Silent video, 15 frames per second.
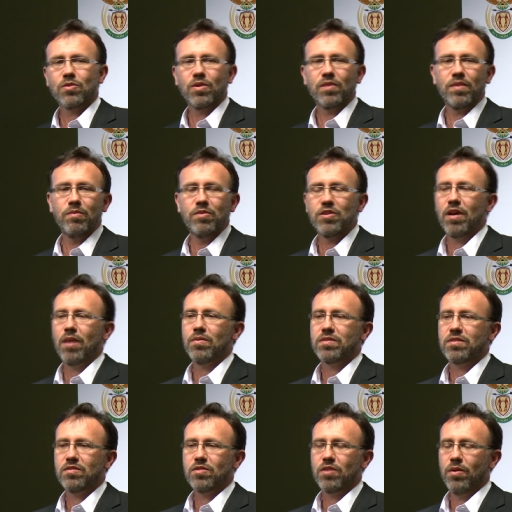of imagery I was
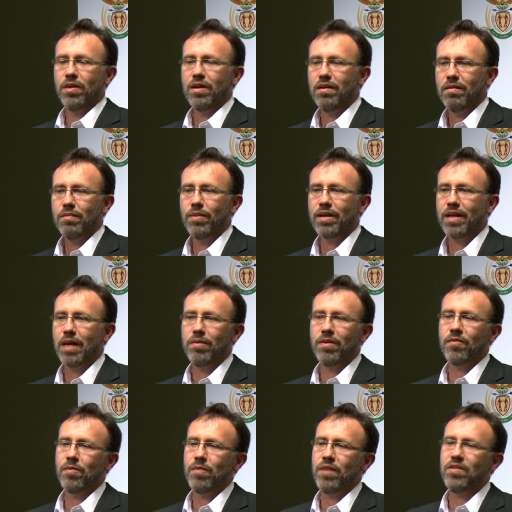showing, but coming
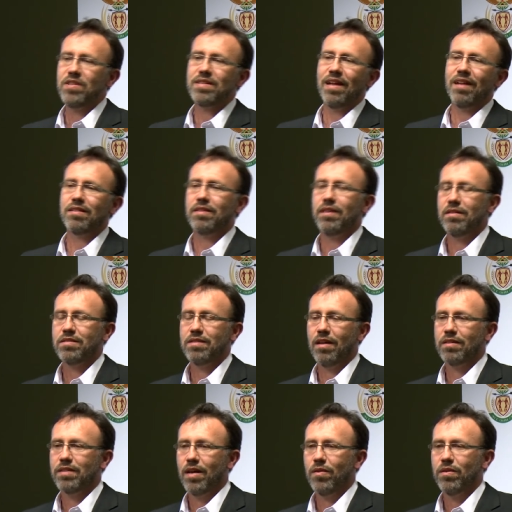from every cell, cell
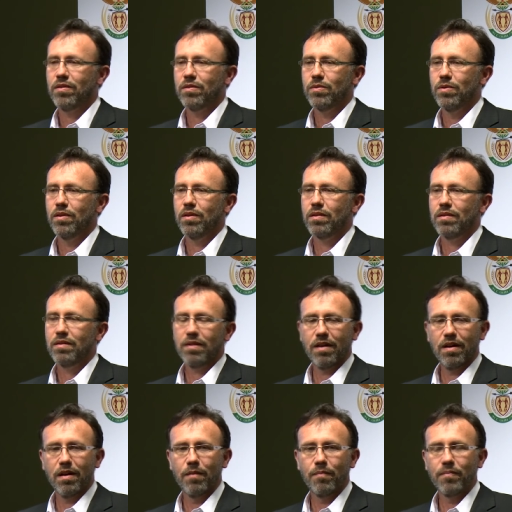tower in the world.
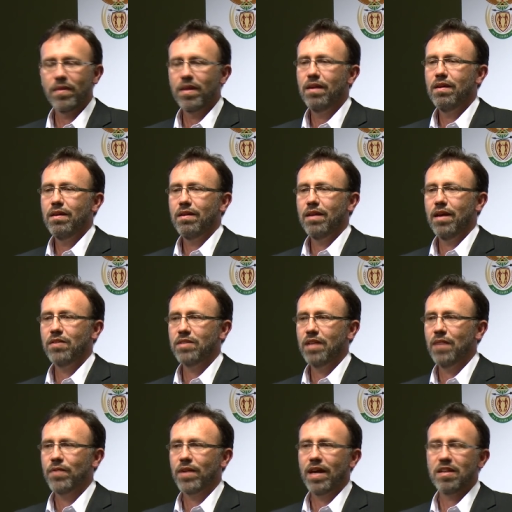Um, now, South
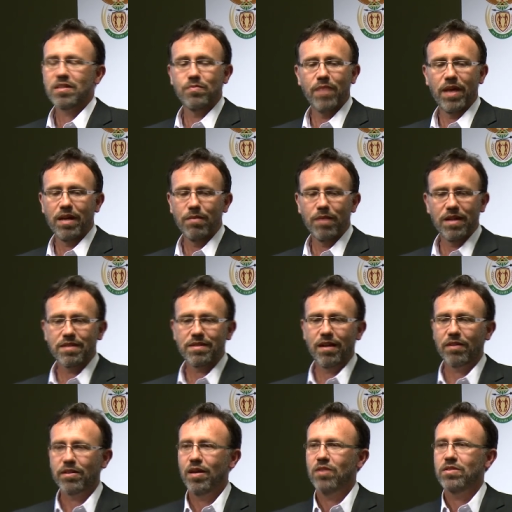Africa has many, many cell
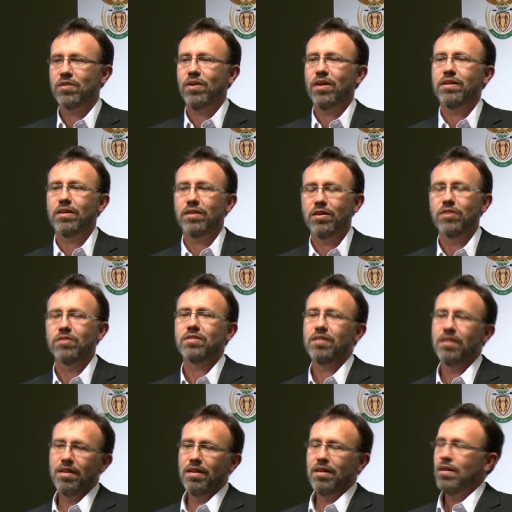towers around our coast.
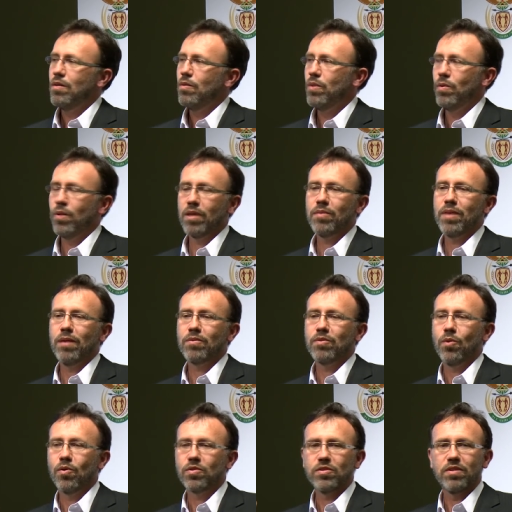We want to be able to
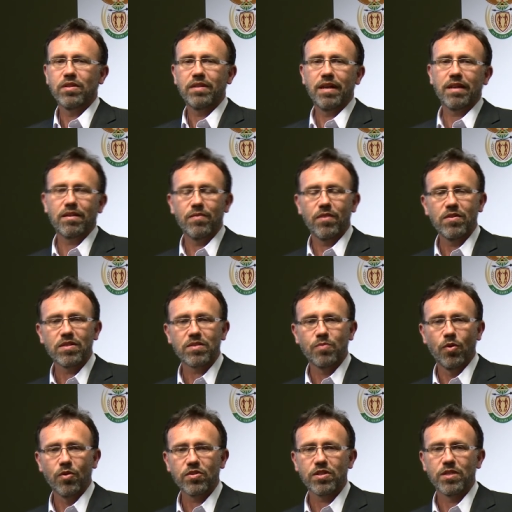also detect the very
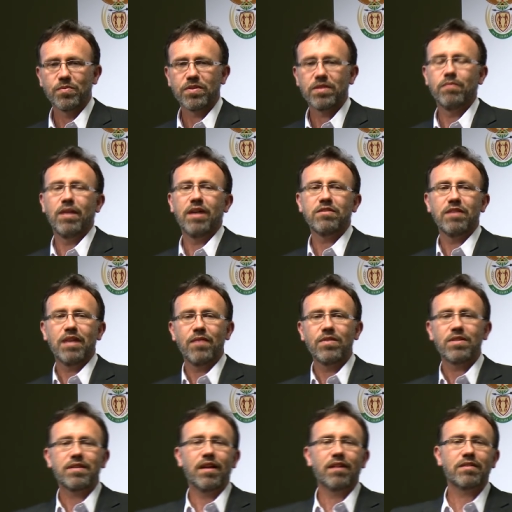small ships. Imagine every
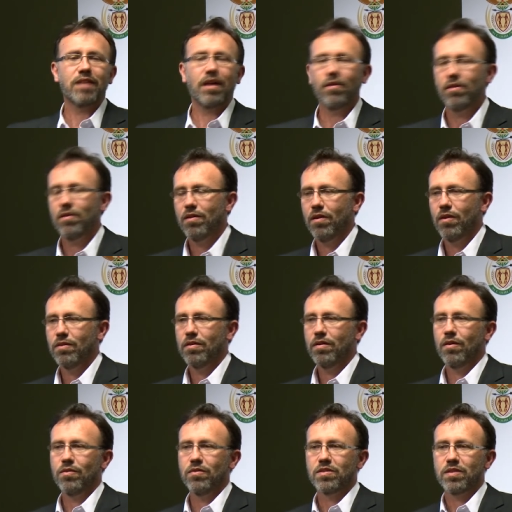cell tower on,
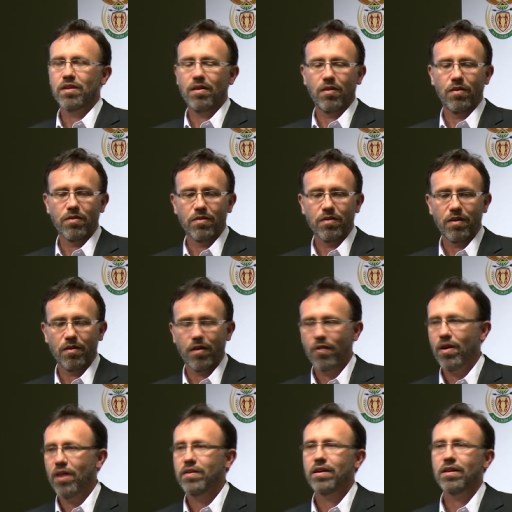on, on
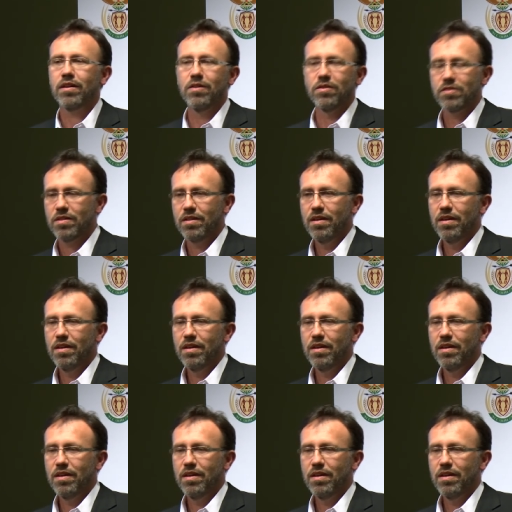around our coast